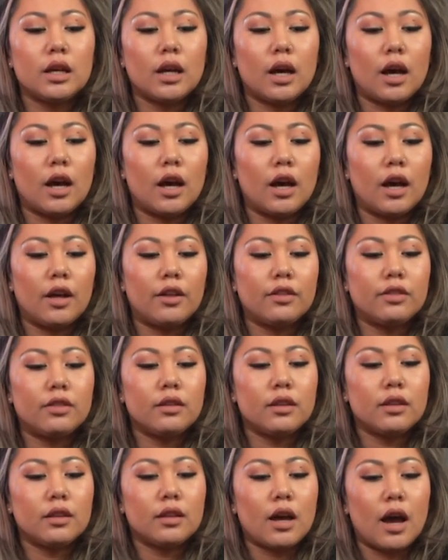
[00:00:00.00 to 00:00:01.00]
I
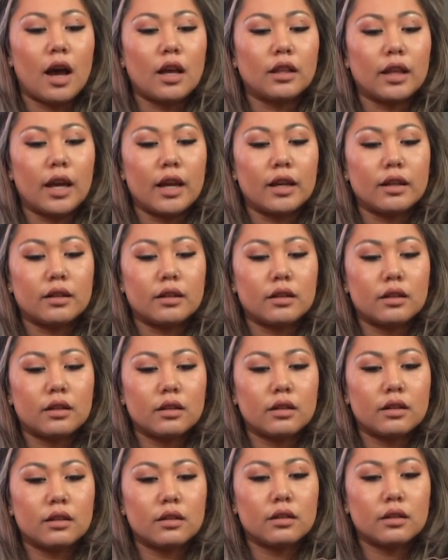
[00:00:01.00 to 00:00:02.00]
like
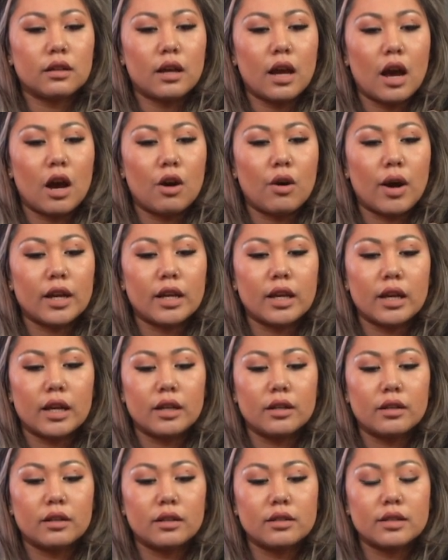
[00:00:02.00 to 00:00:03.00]
how I
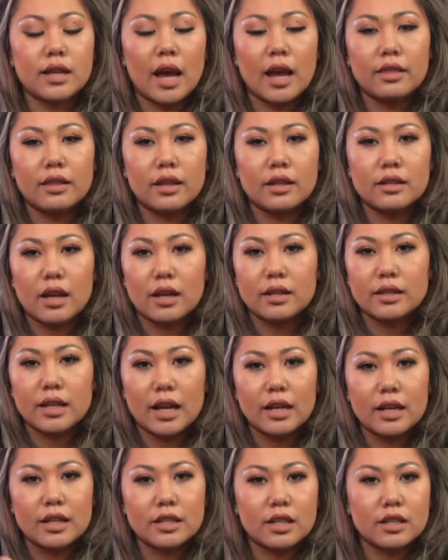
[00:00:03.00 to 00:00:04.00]
can tighten this,
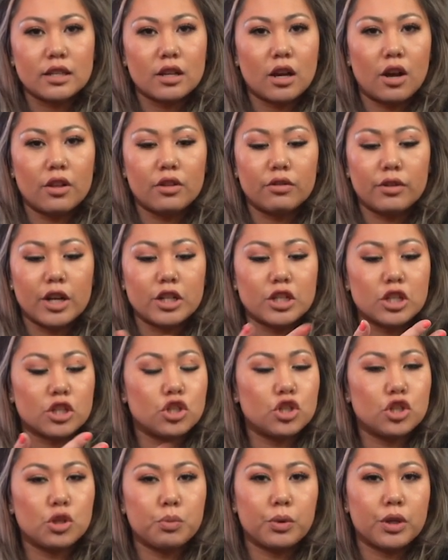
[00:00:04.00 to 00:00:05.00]
untighten this. It's on the range,
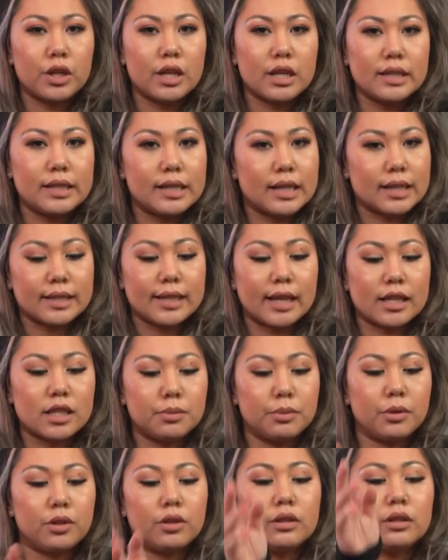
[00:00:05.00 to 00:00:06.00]
it's super easy,
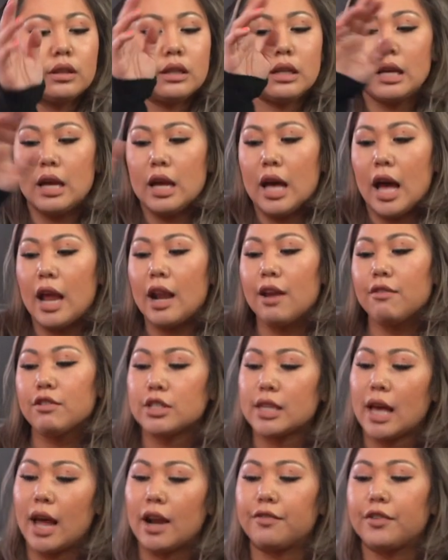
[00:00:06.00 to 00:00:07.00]
accessible, and I've
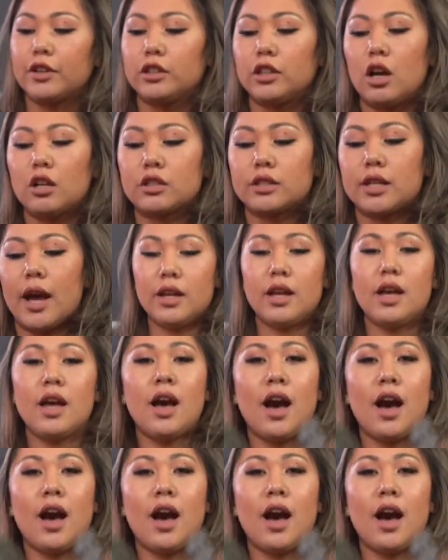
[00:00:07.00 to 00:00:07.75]
just had it for a long time.